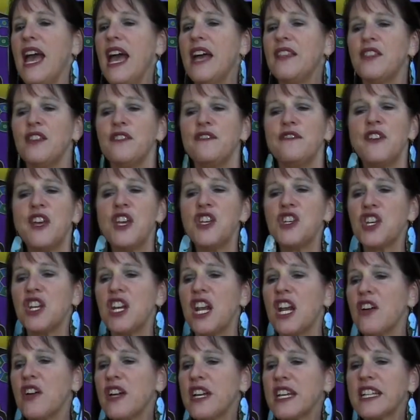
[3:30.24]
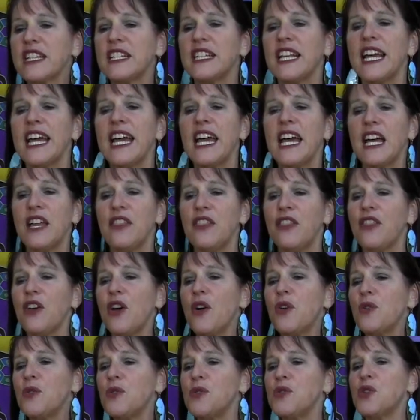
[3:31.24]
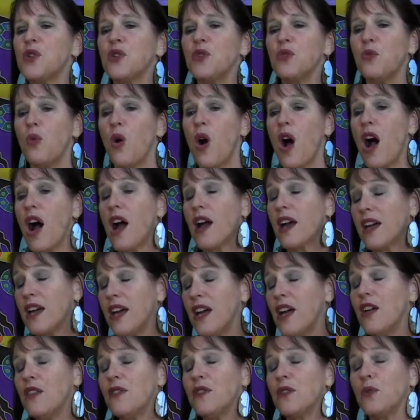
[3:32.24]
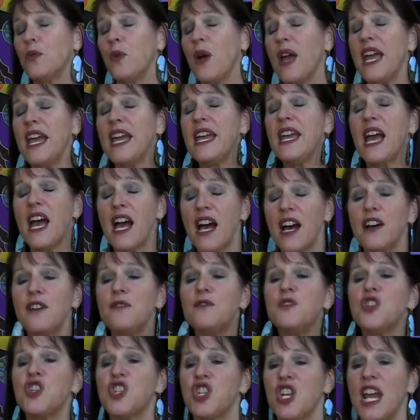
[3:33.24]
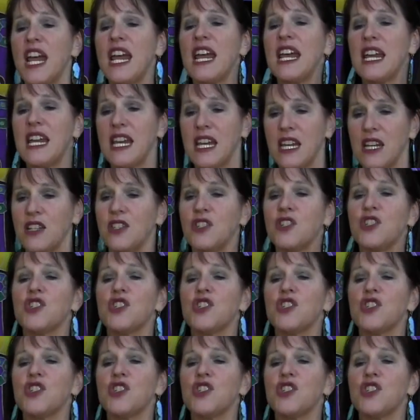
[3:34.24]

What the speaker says: And the visionary clan, those who walk the way of change.